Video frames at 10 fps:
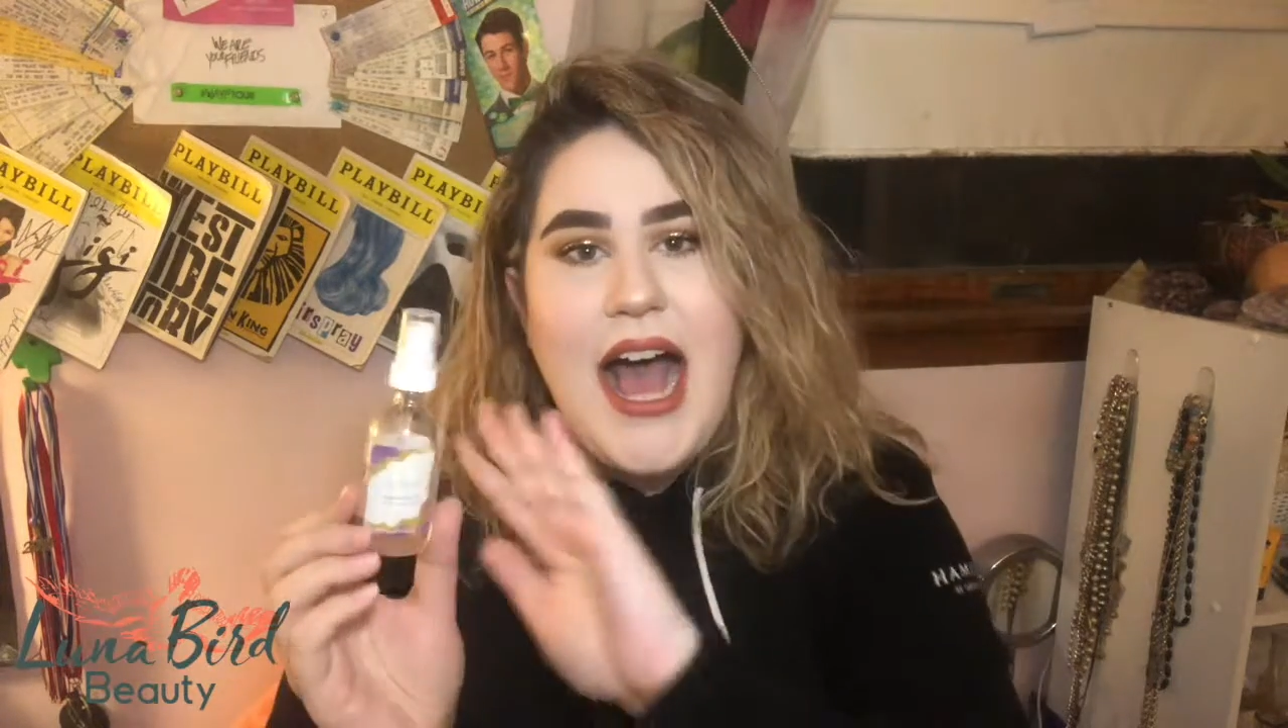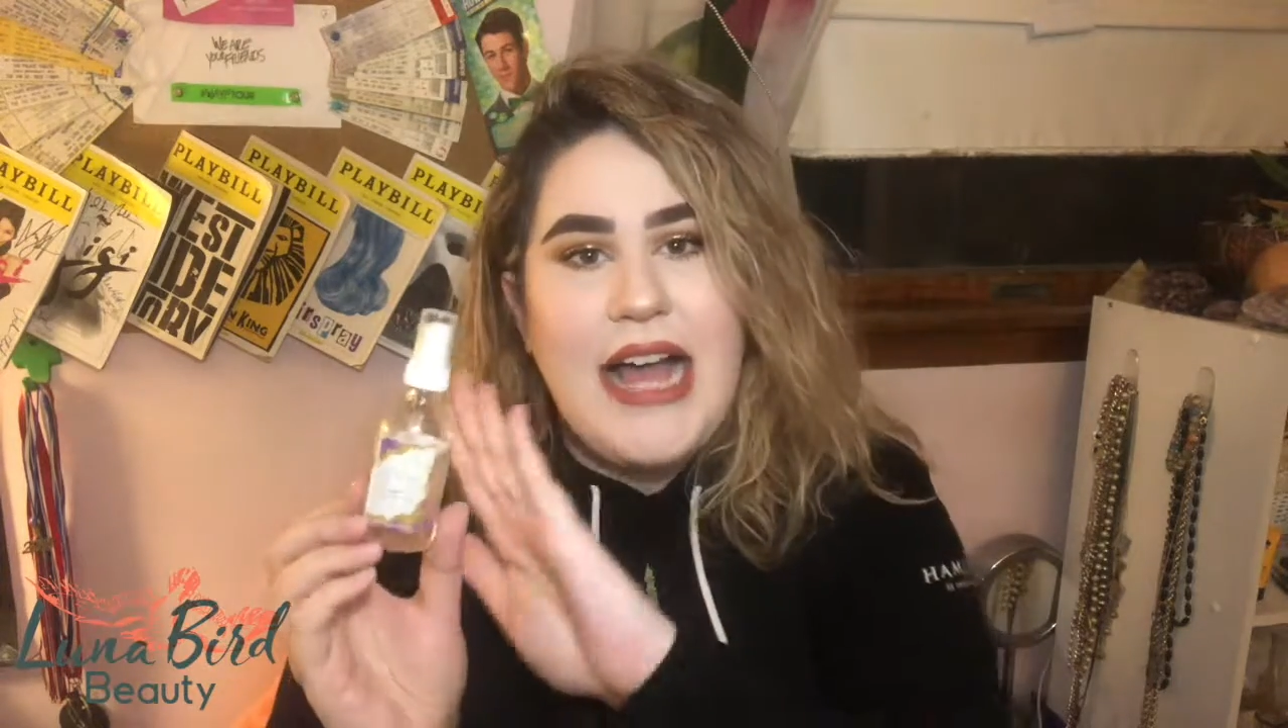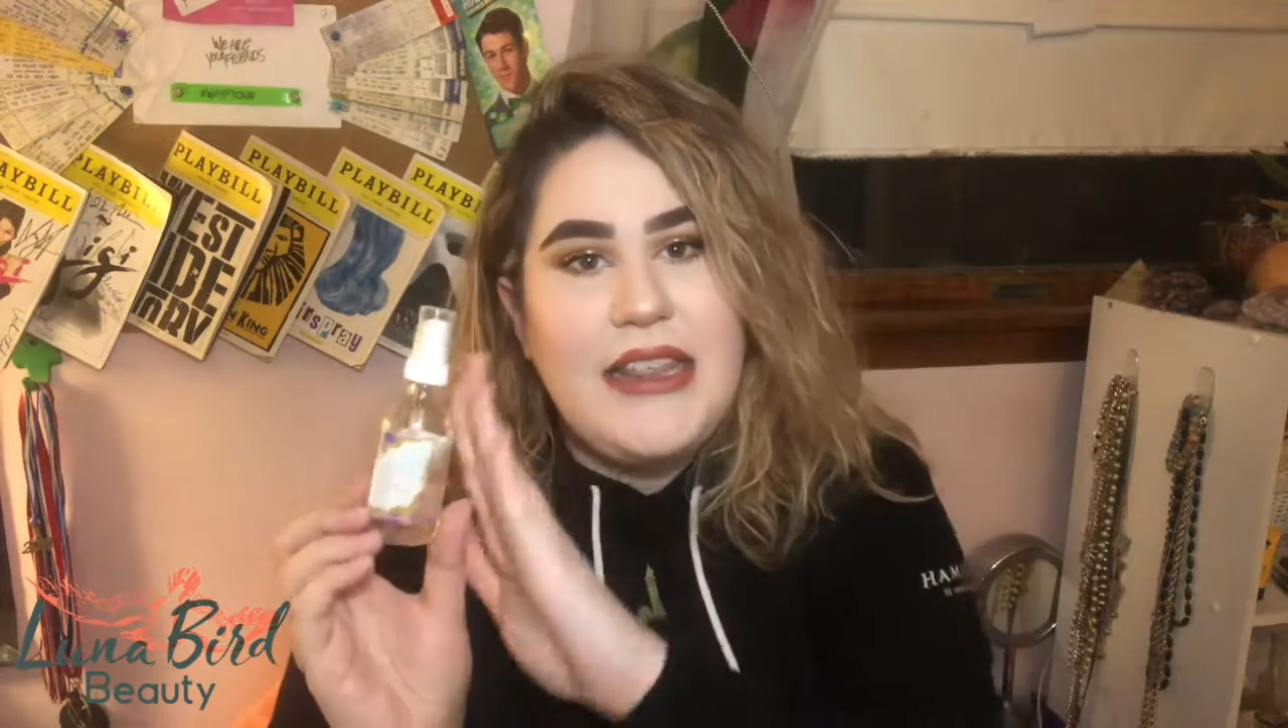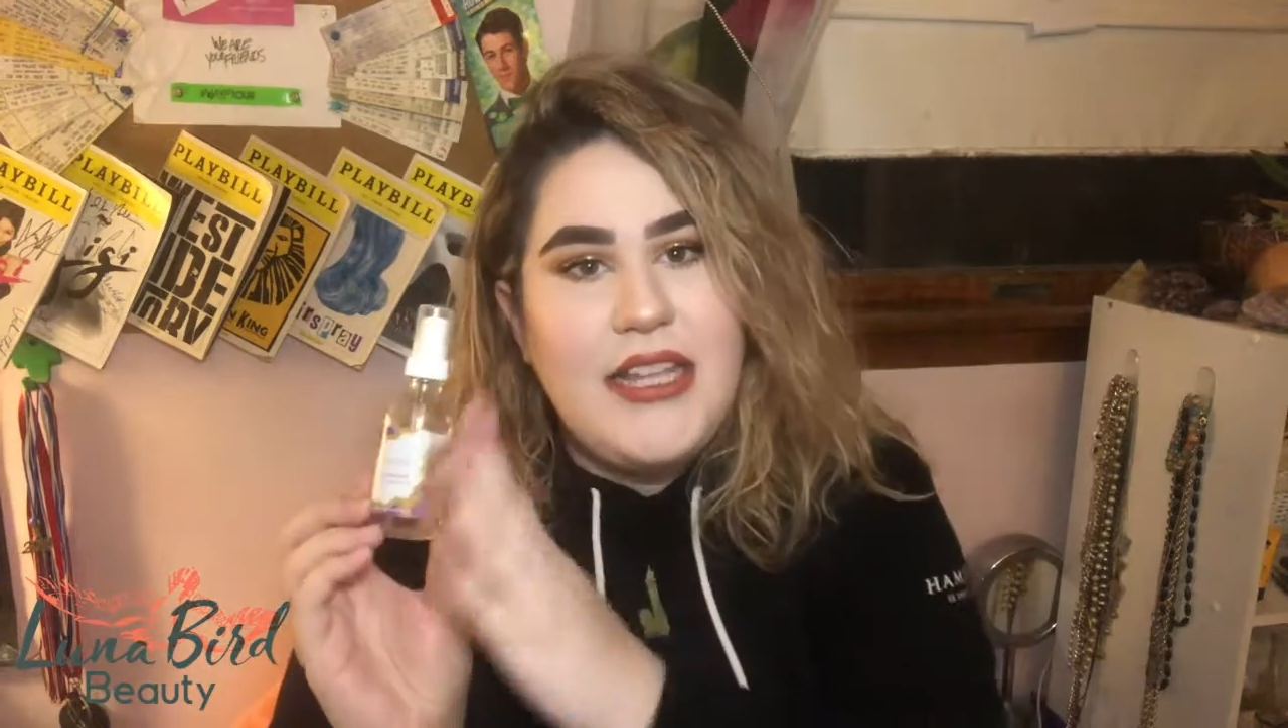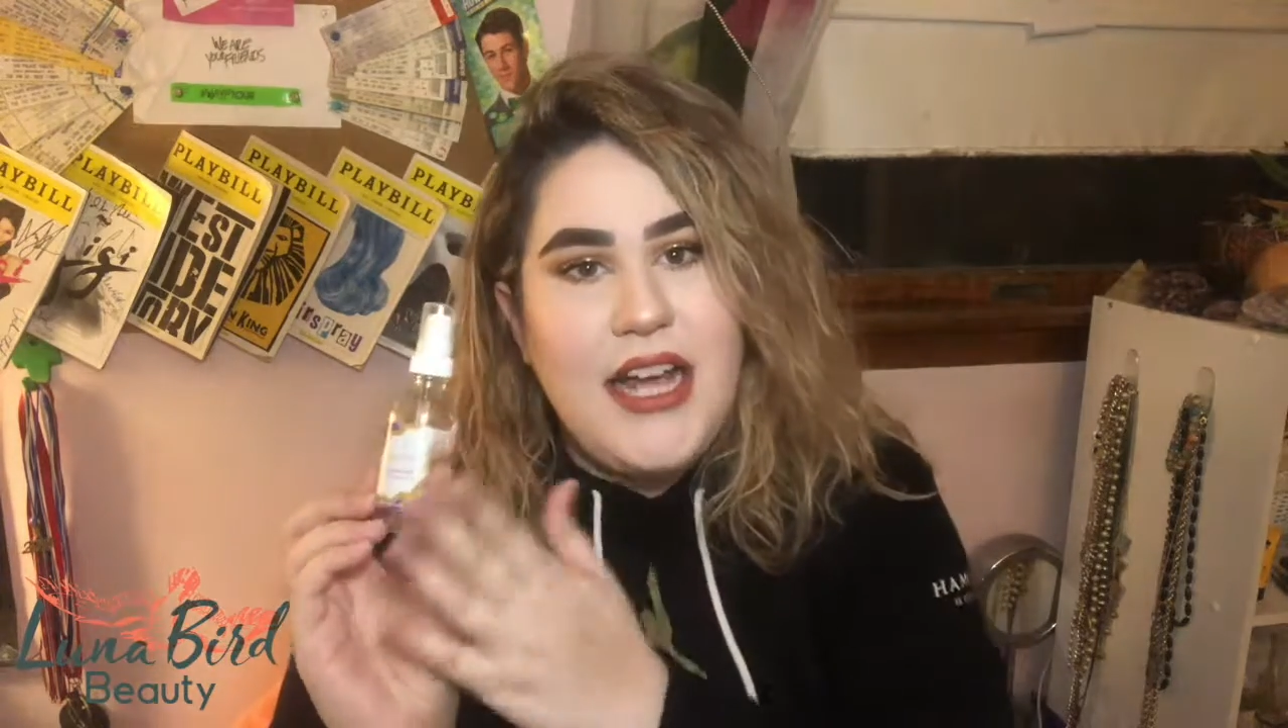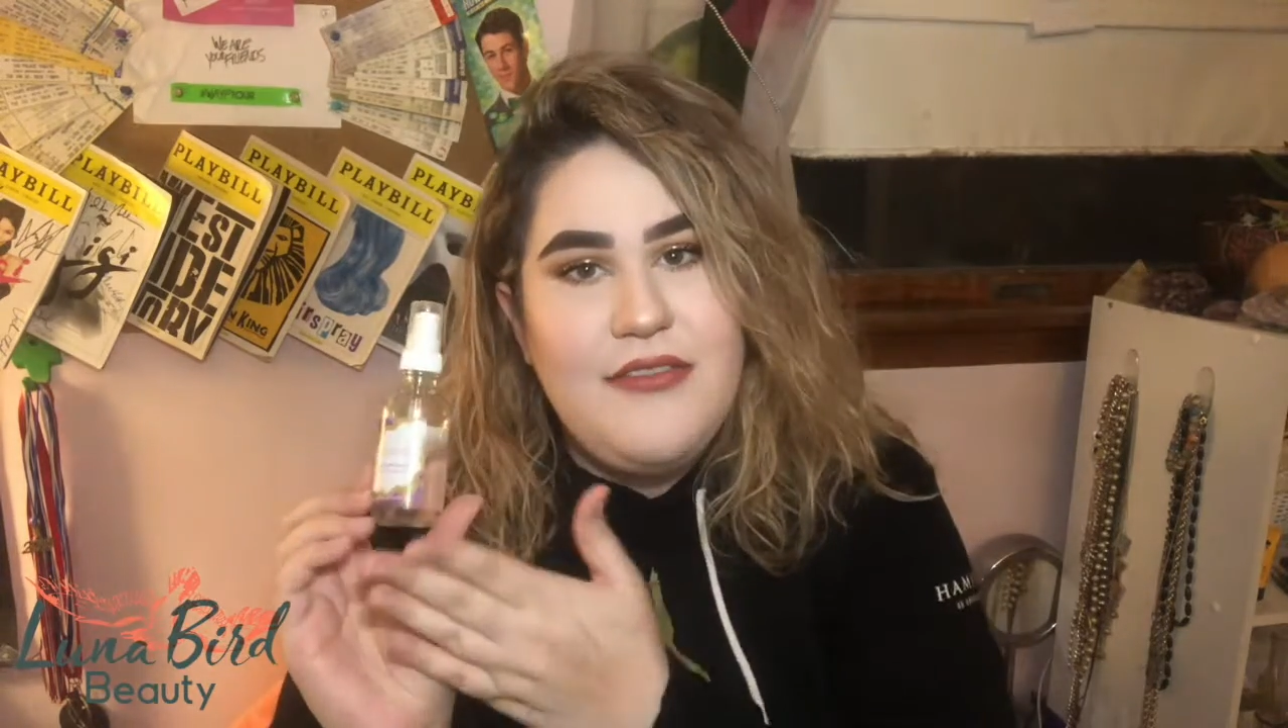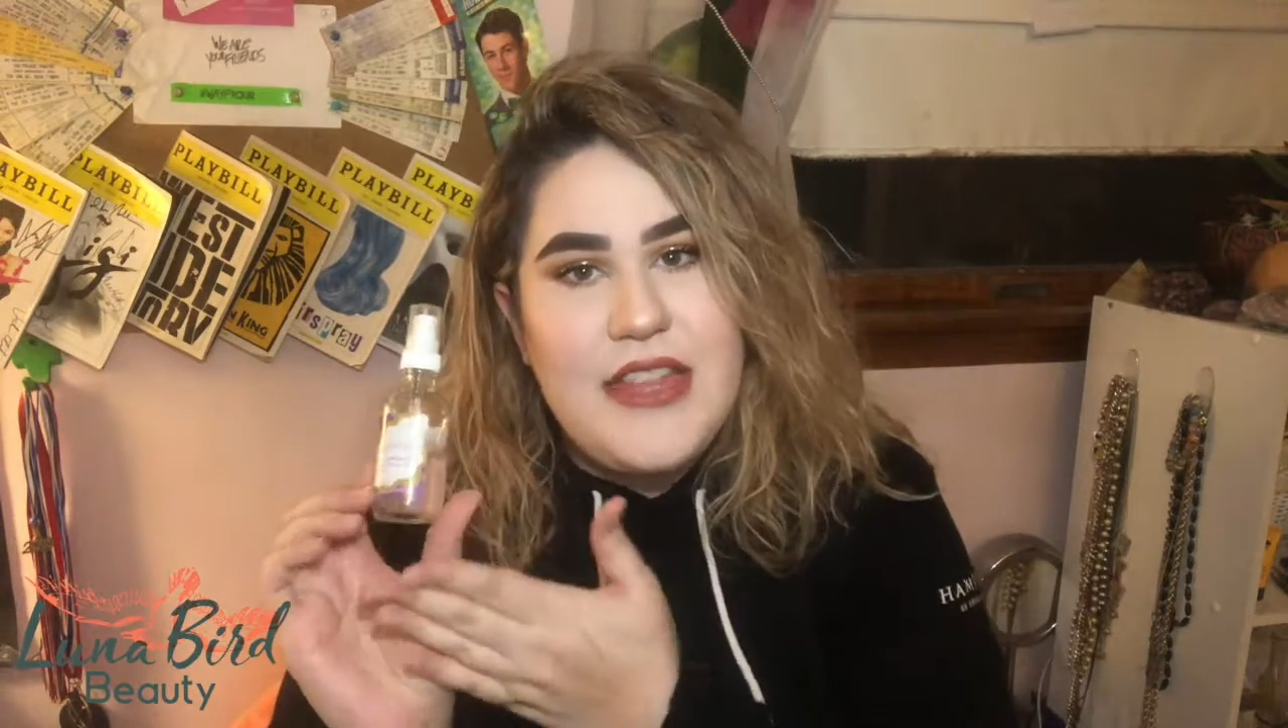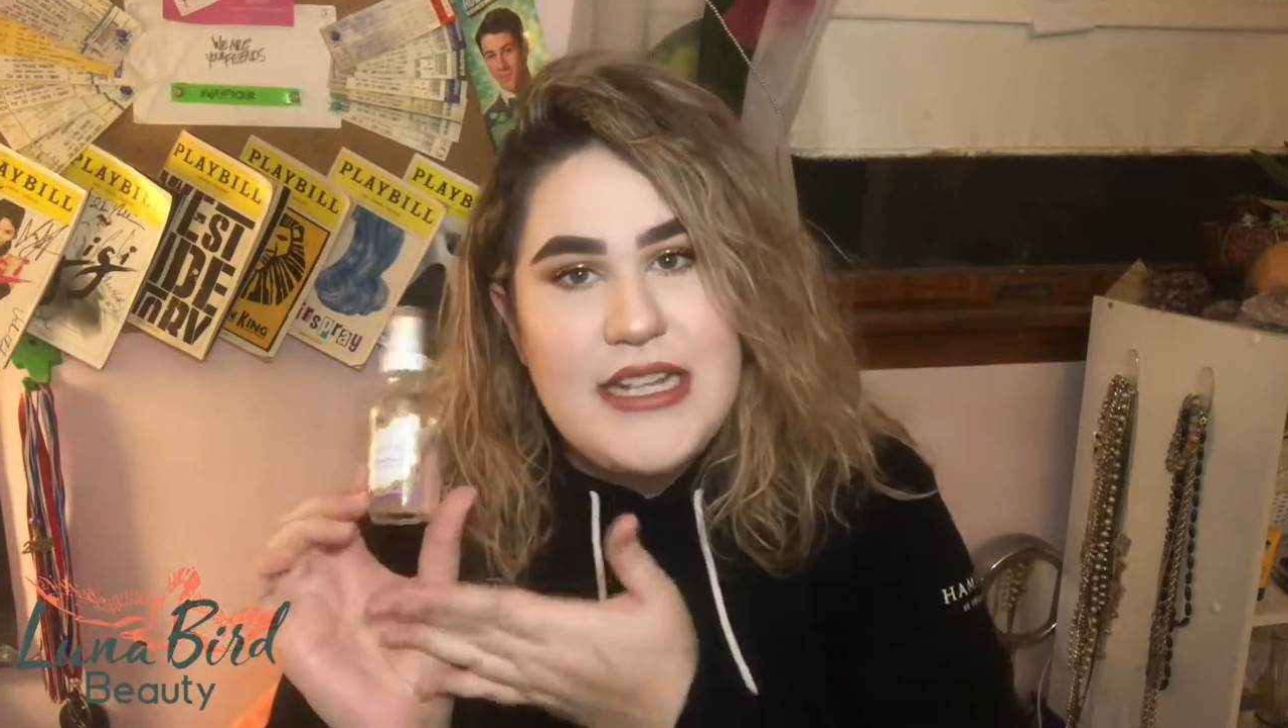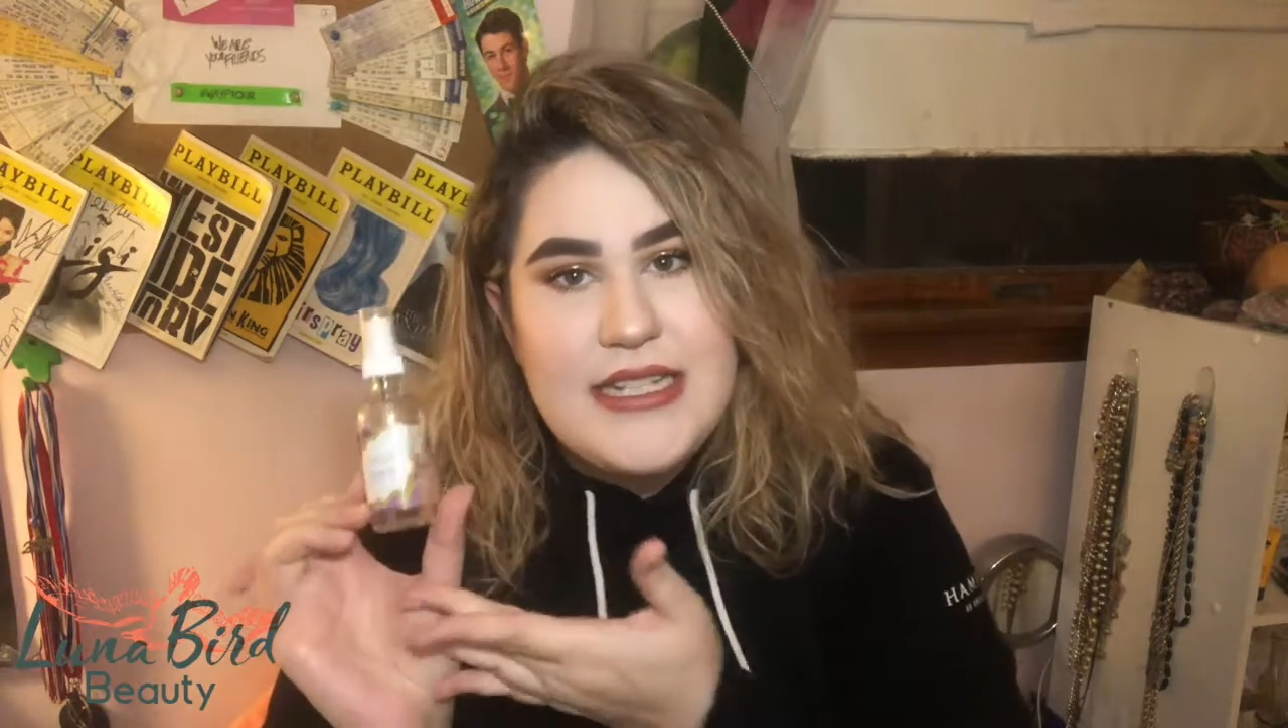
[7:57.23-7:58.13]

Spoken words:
I love that